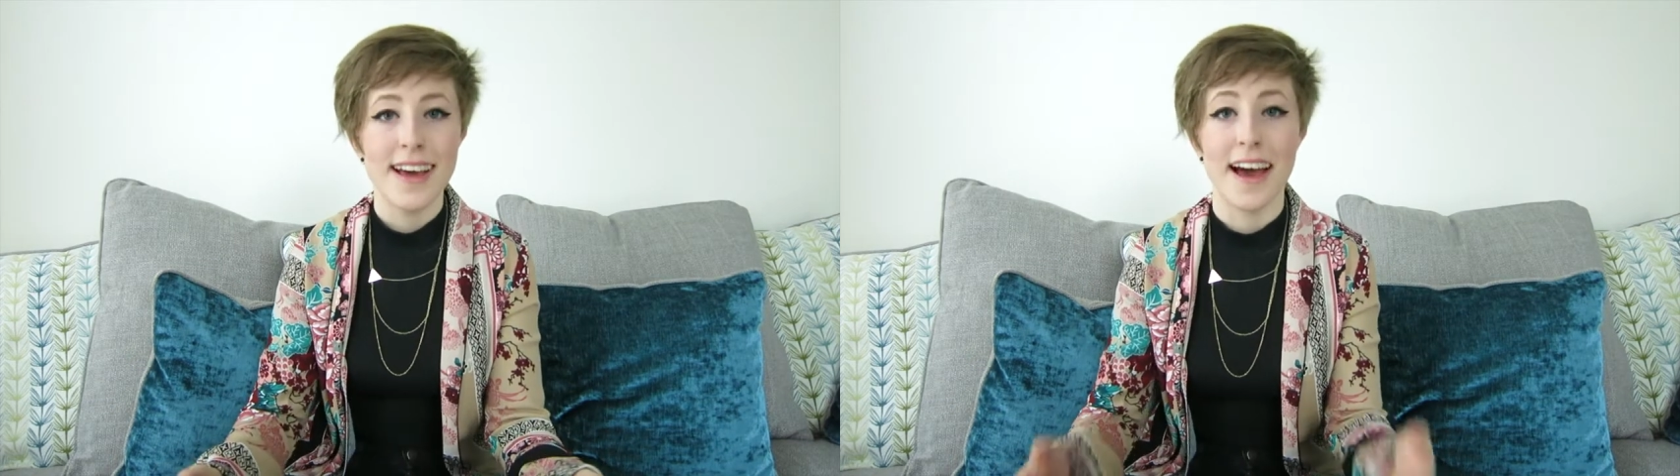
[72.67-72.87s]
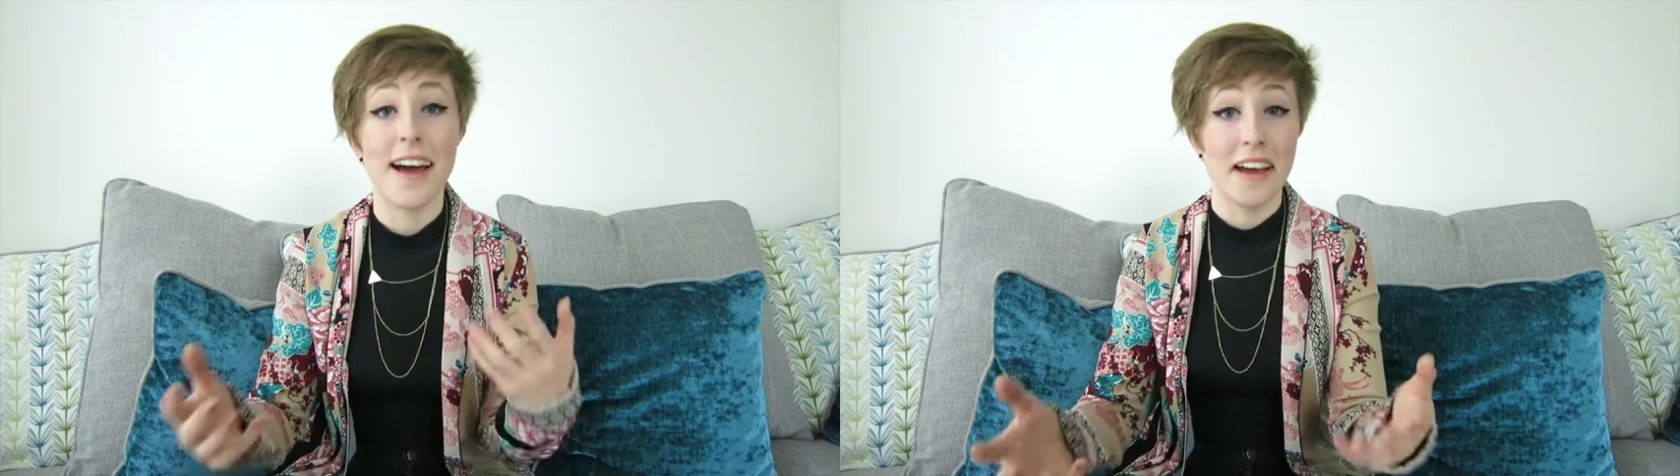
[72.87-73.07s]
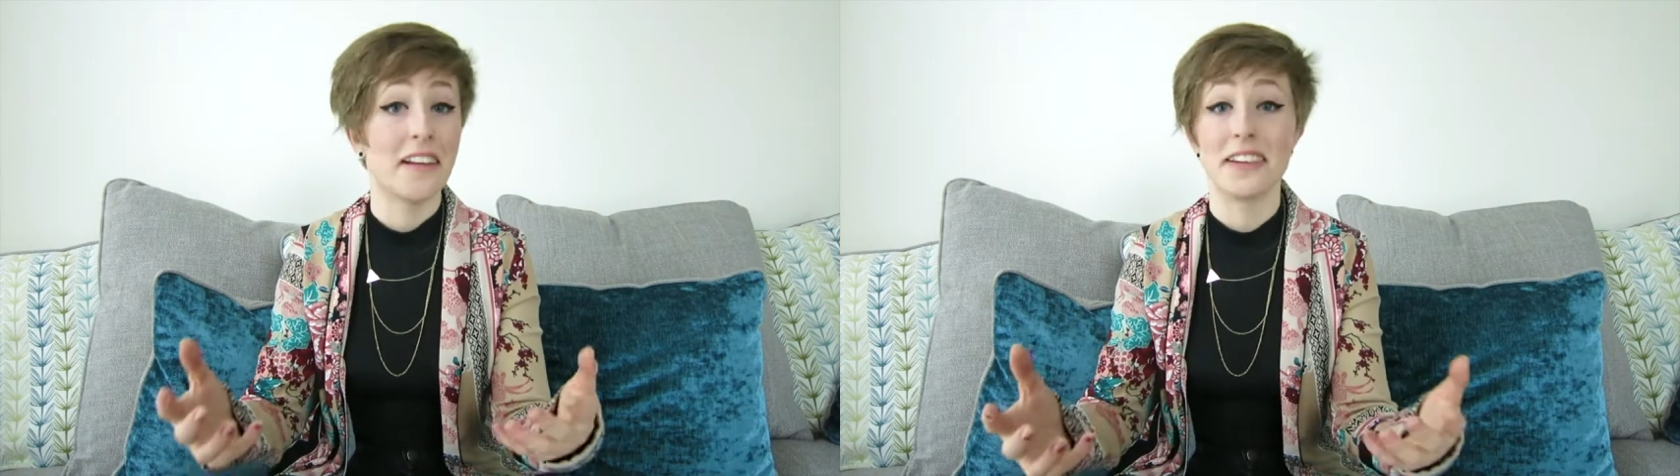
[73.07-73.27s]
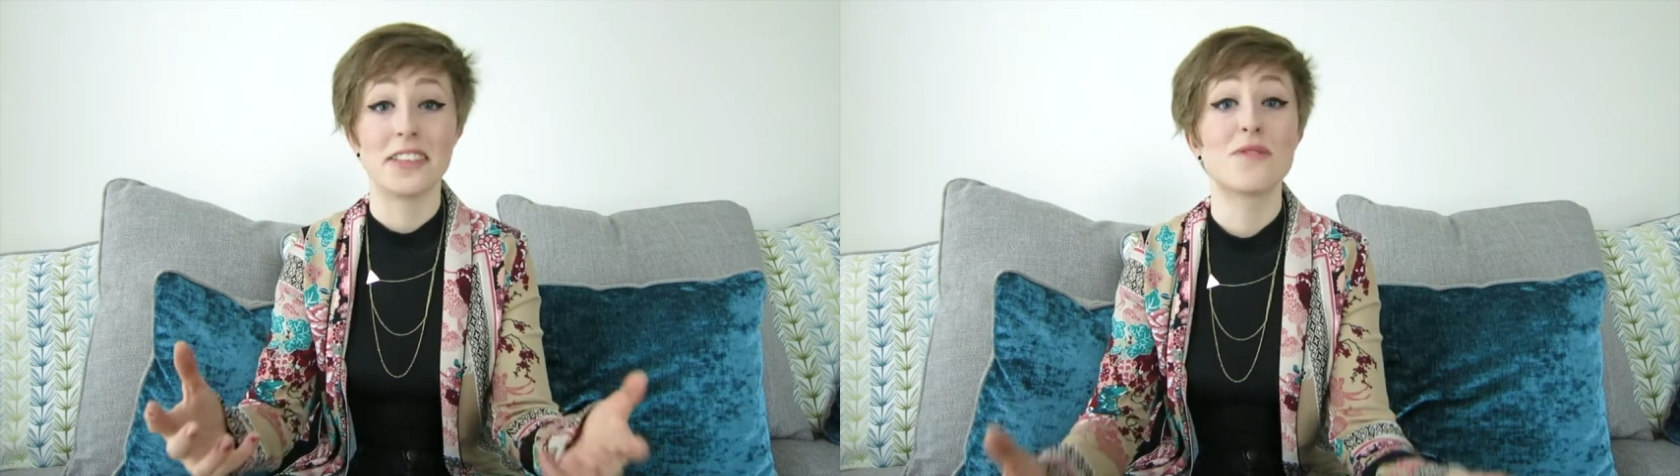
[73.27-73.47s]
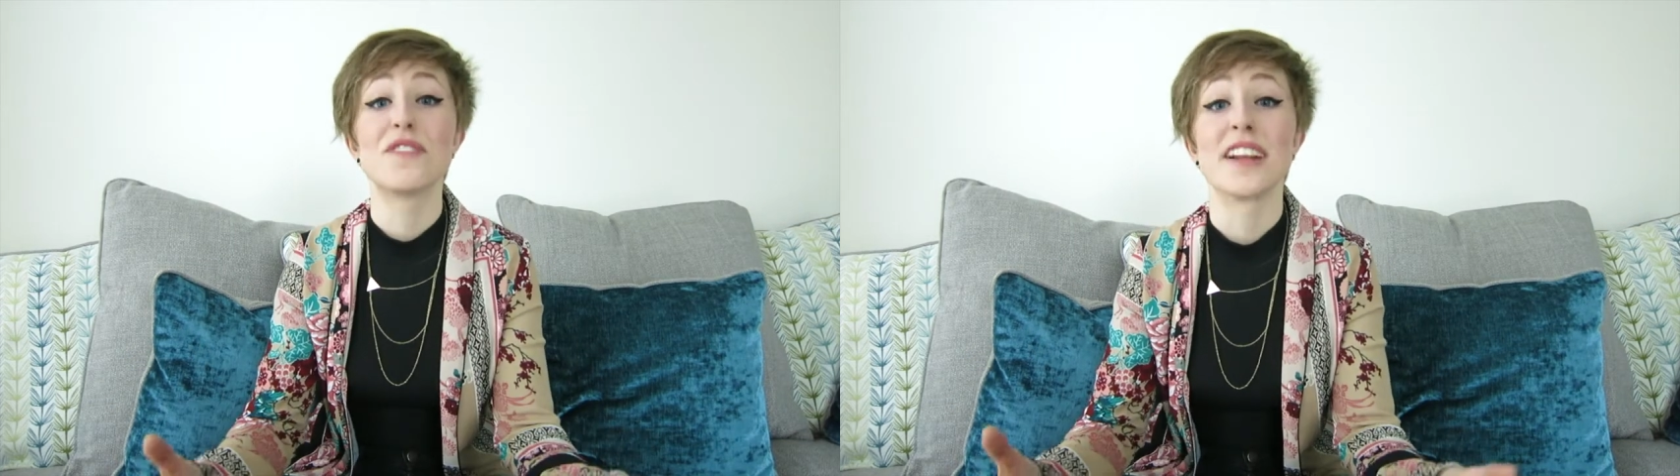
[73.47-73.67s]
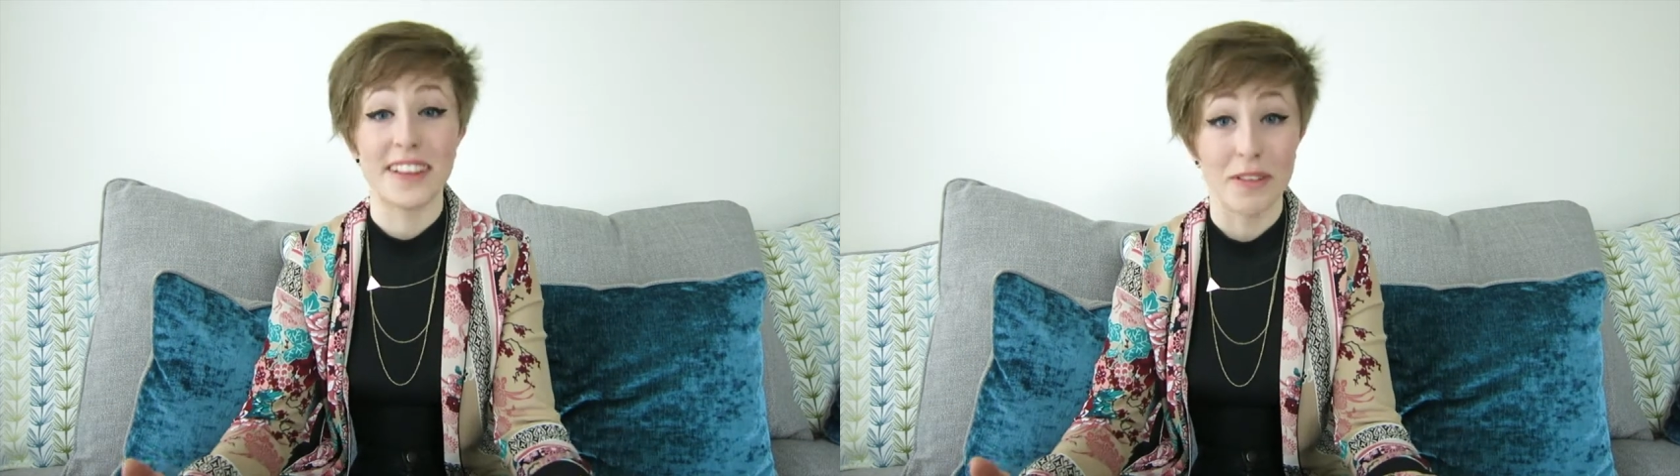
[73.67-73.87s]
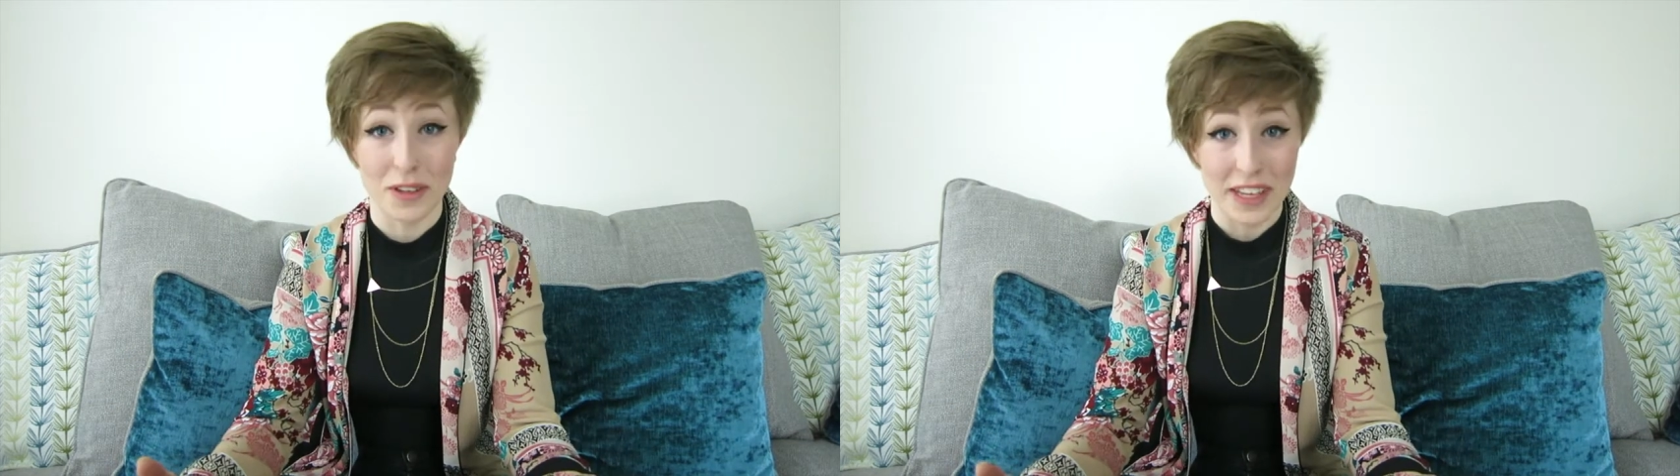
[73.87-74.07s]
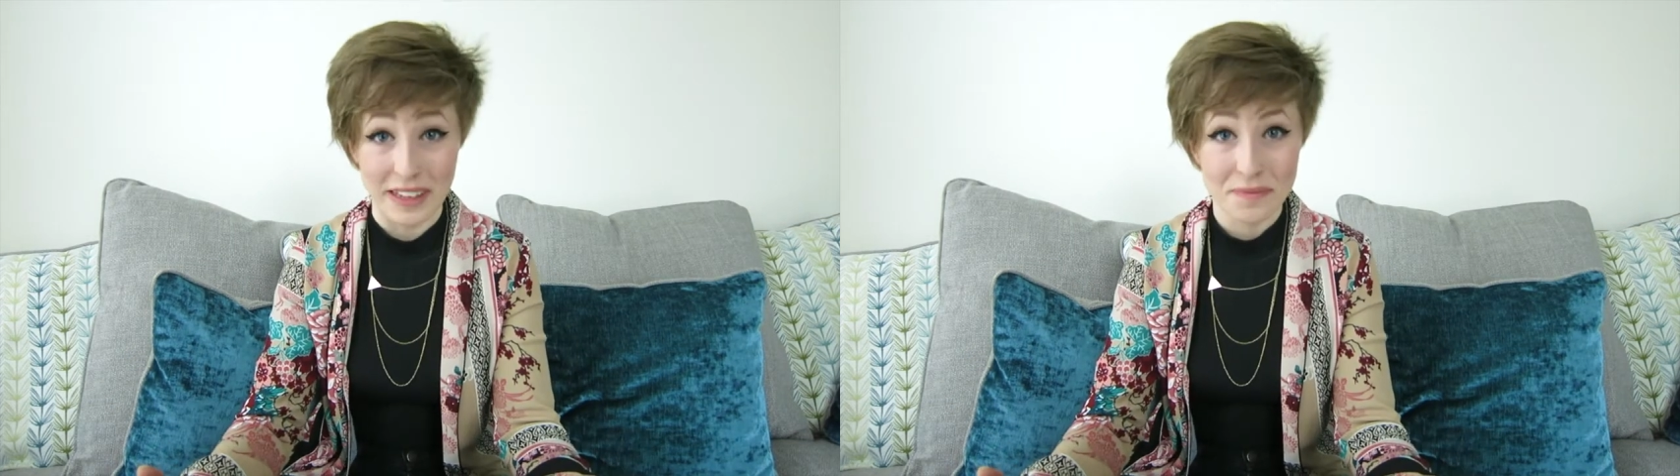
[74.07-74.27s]
and I just fell in love
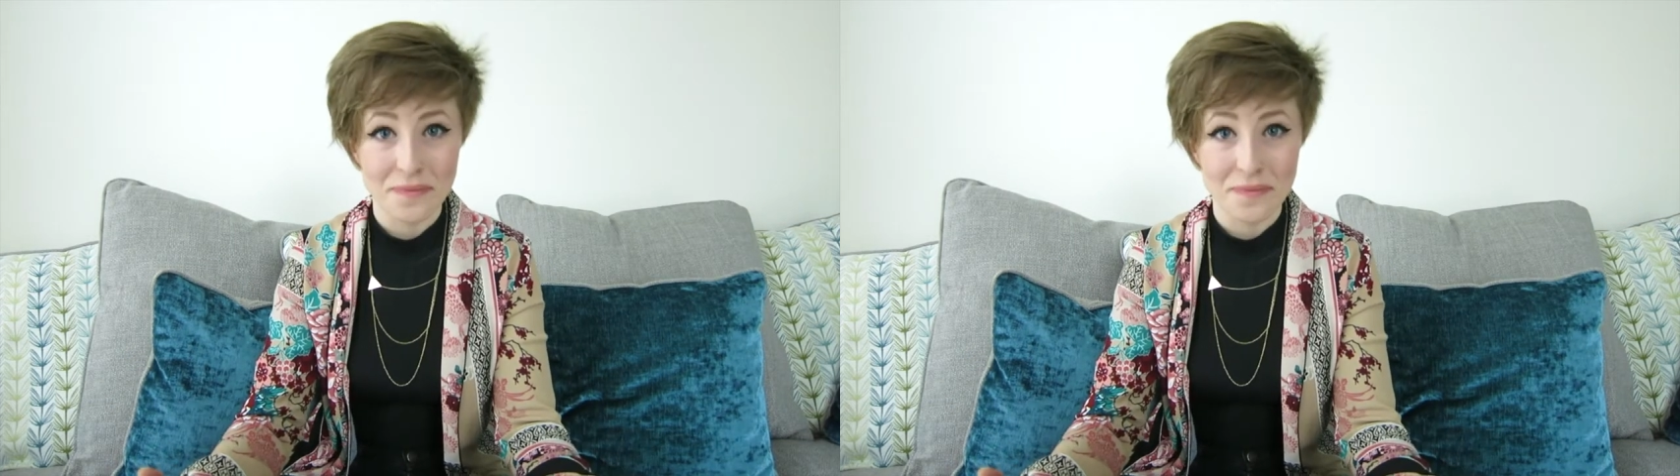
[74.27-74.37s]
with it.